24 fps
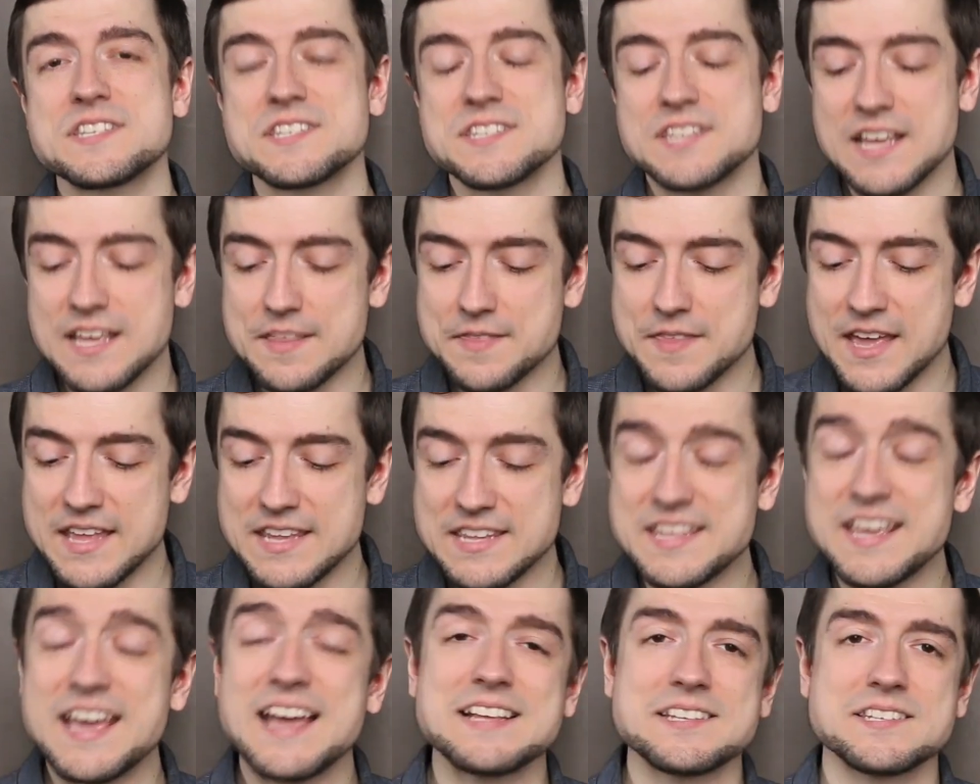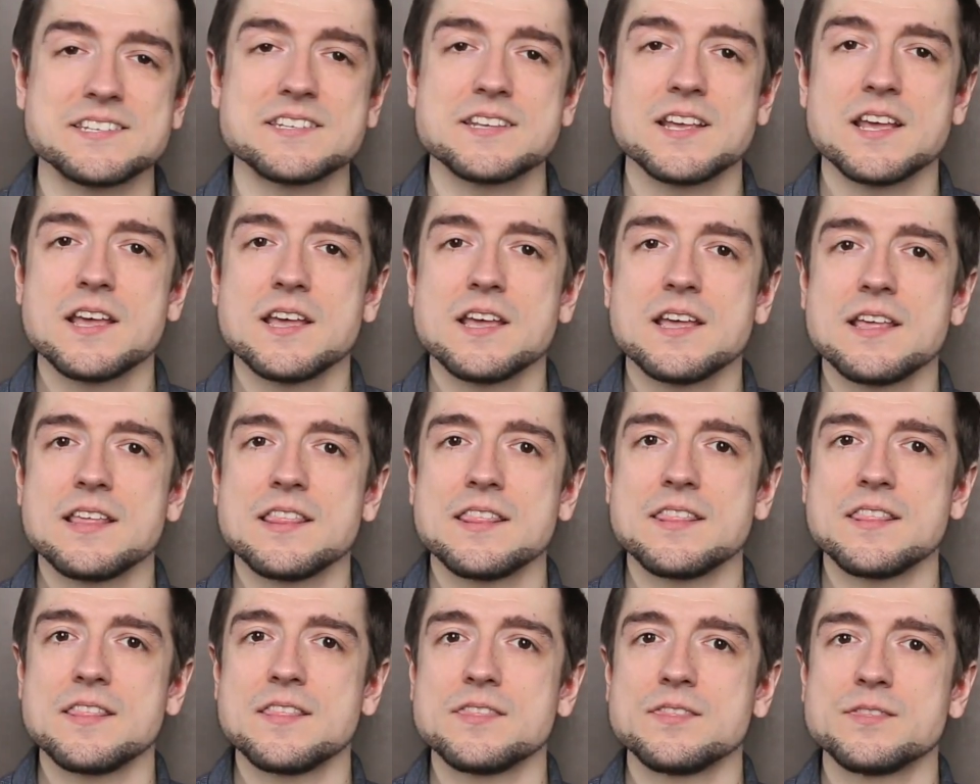say that, yes,
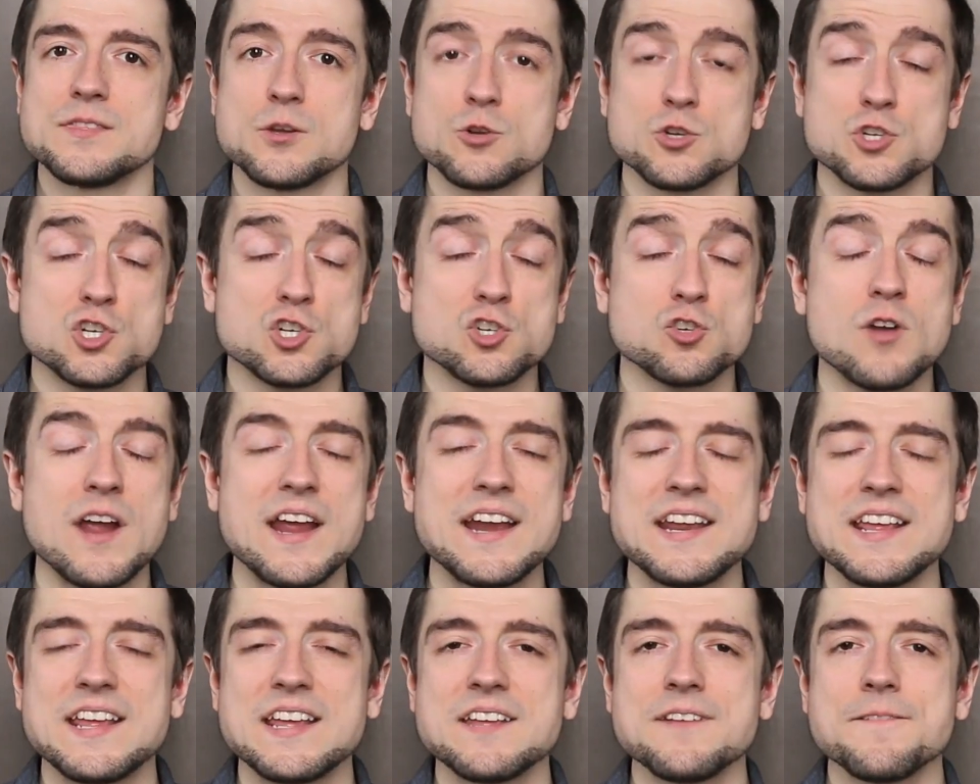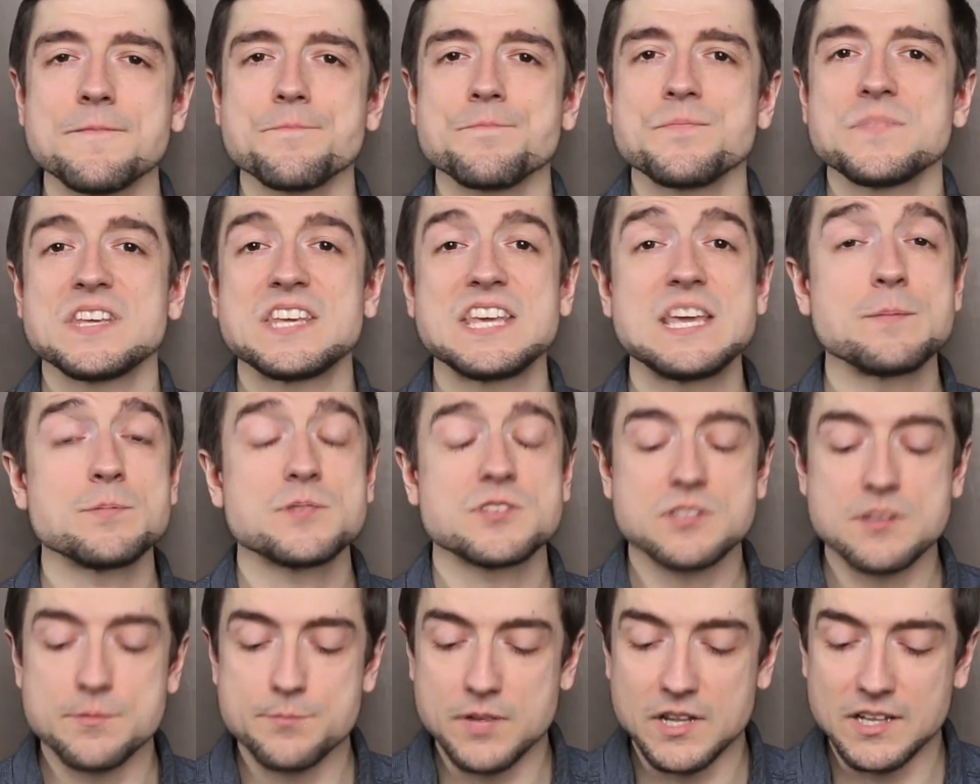their training
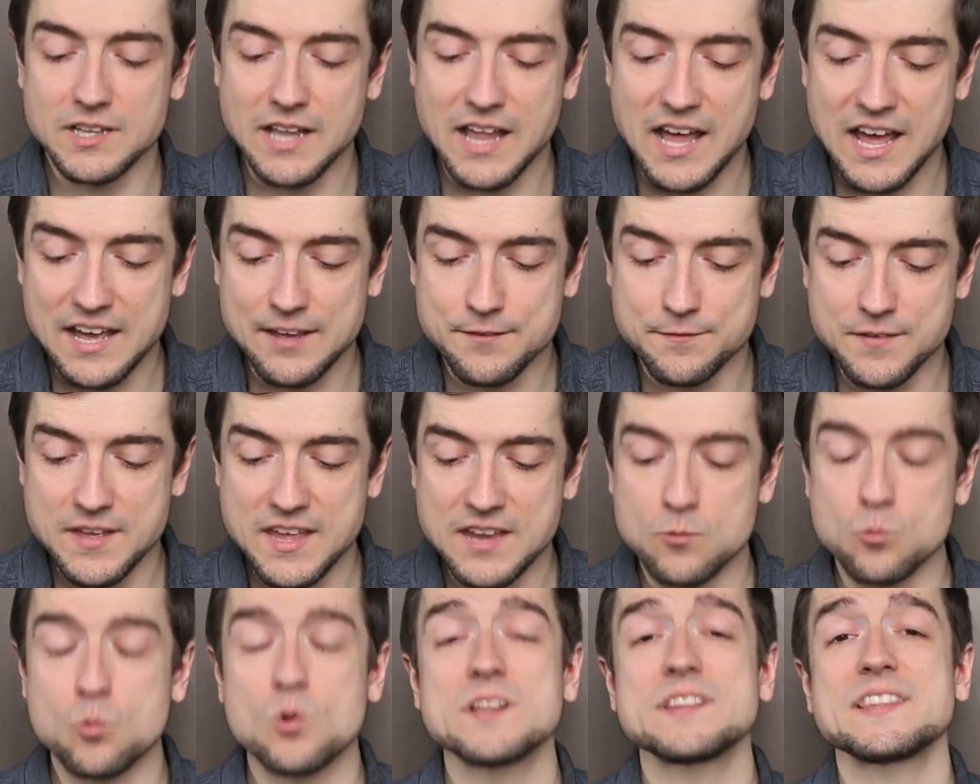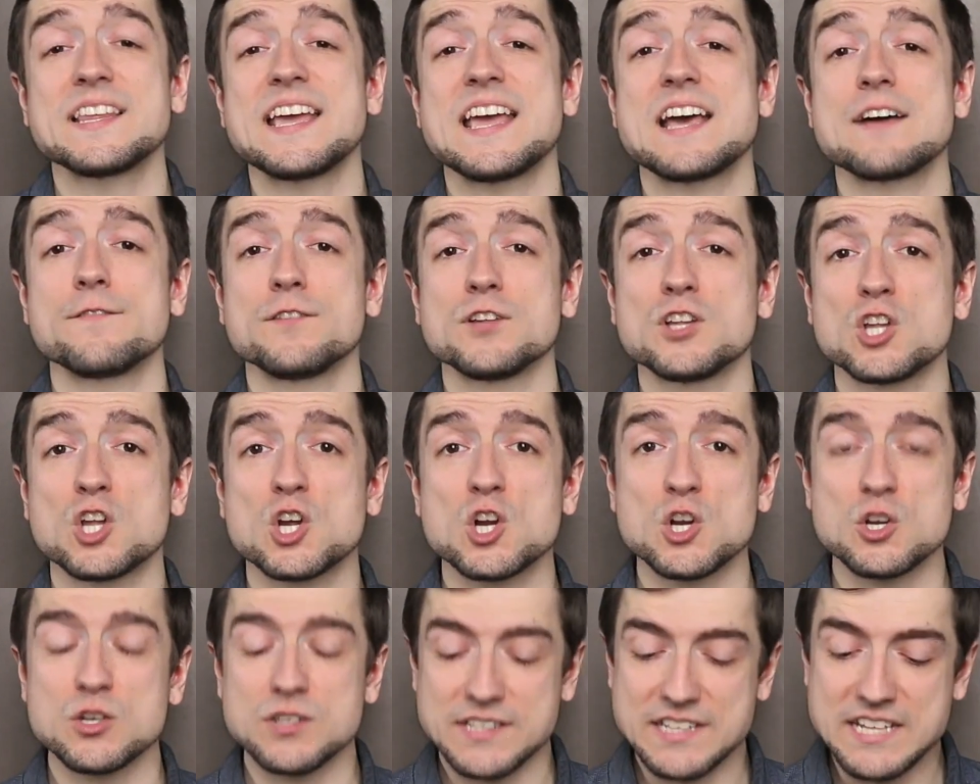keeps them alive and what they have
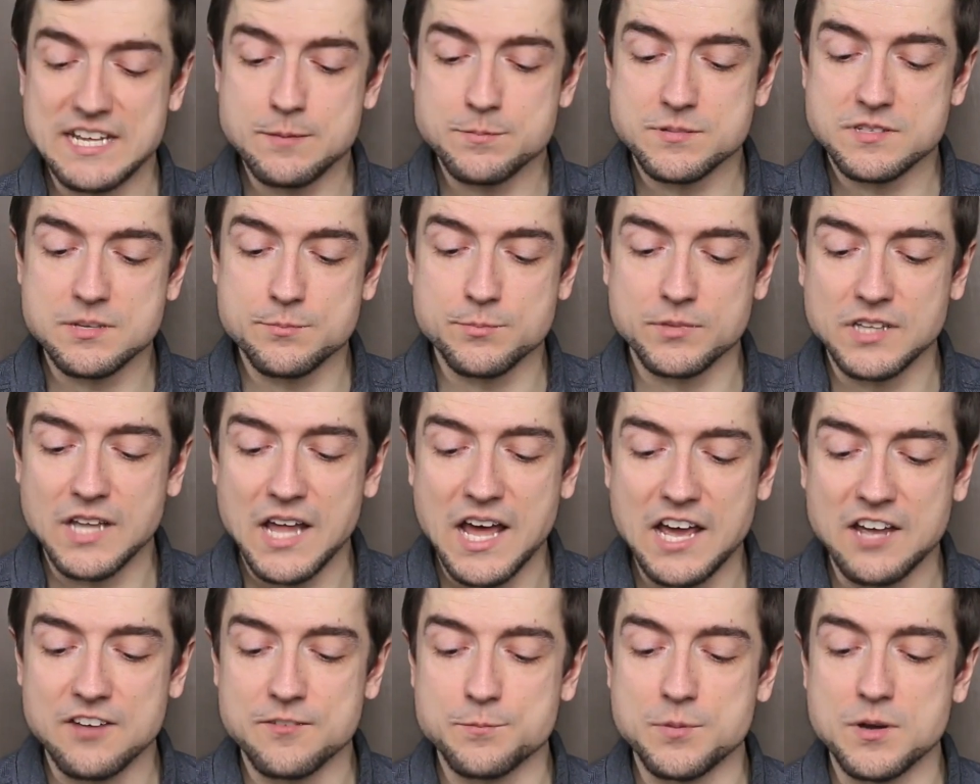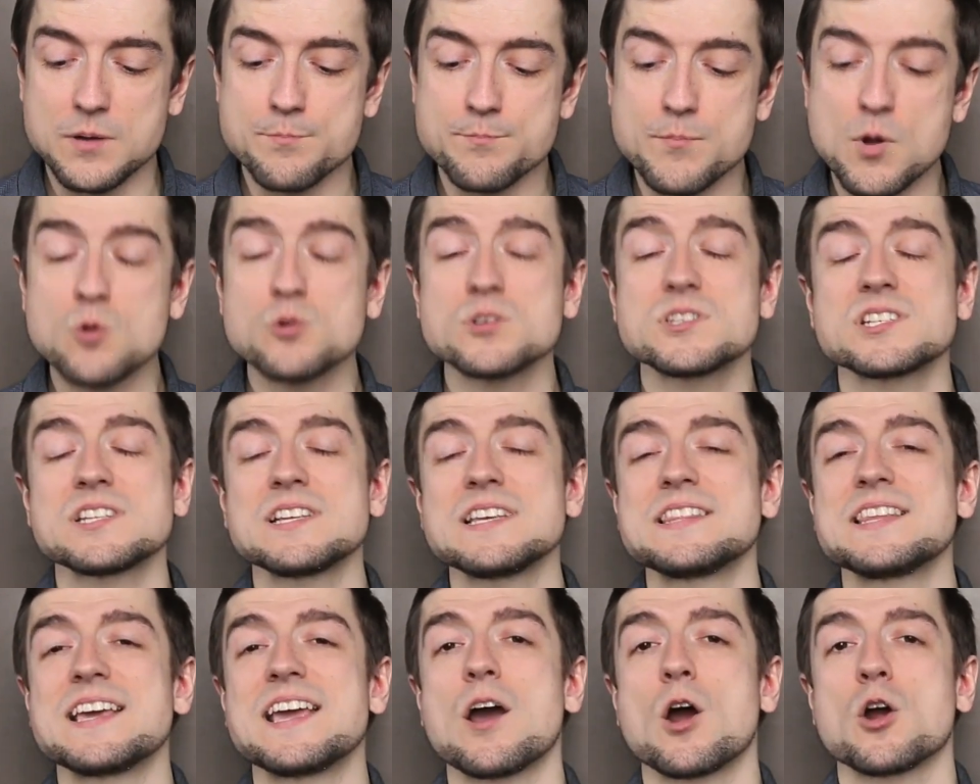learned keeps them alive, but
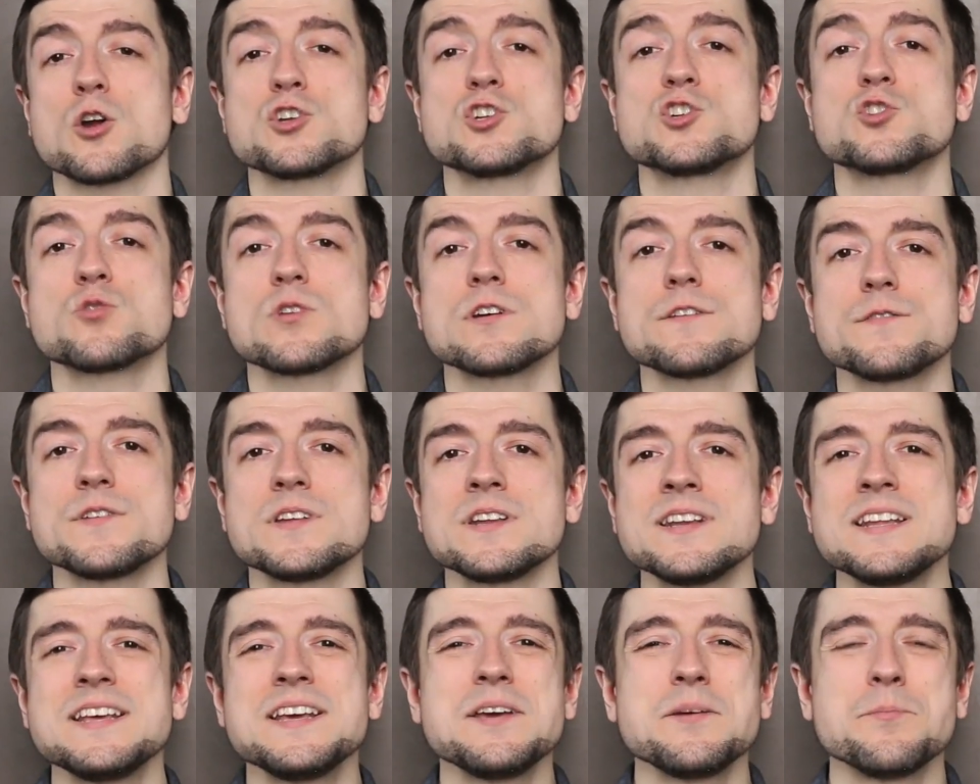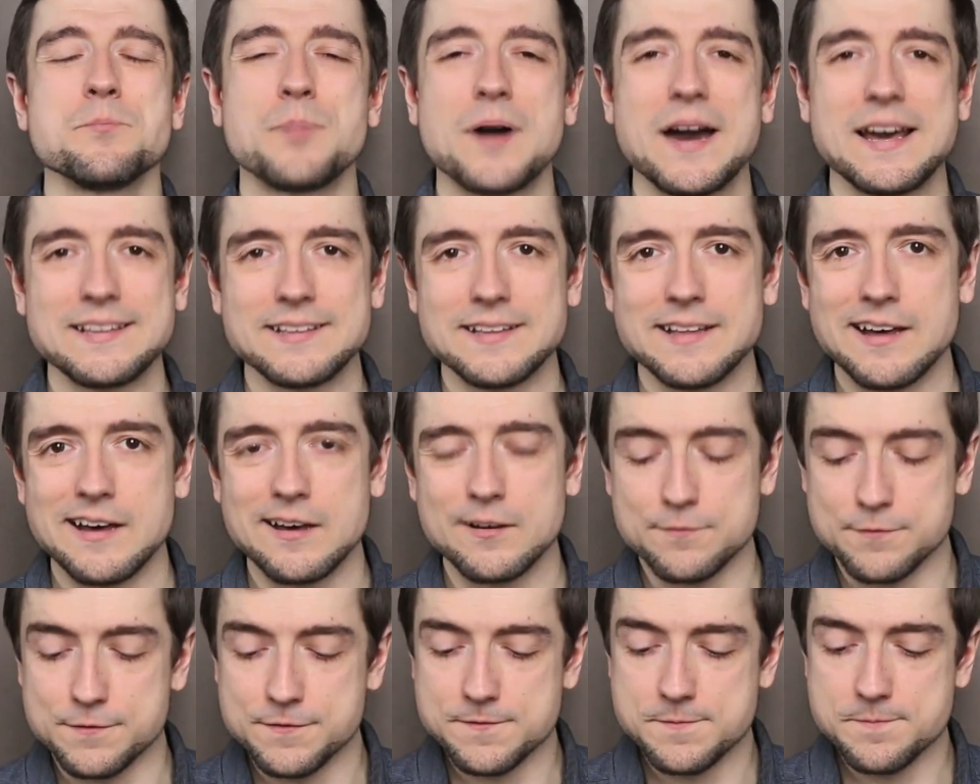mostly they are driven by
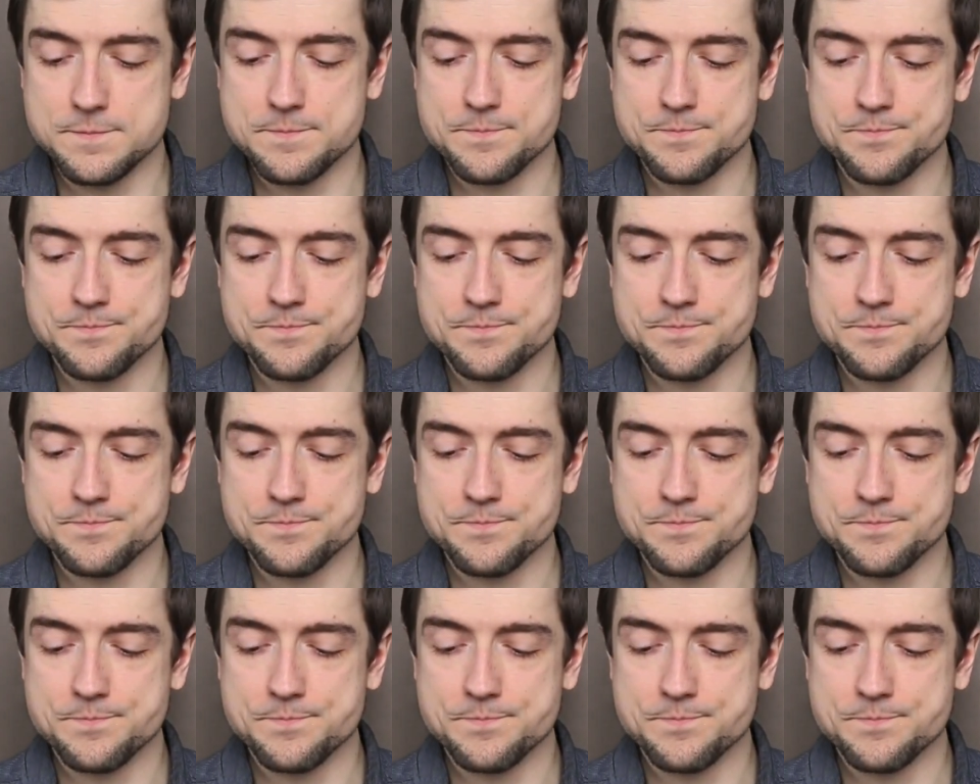love.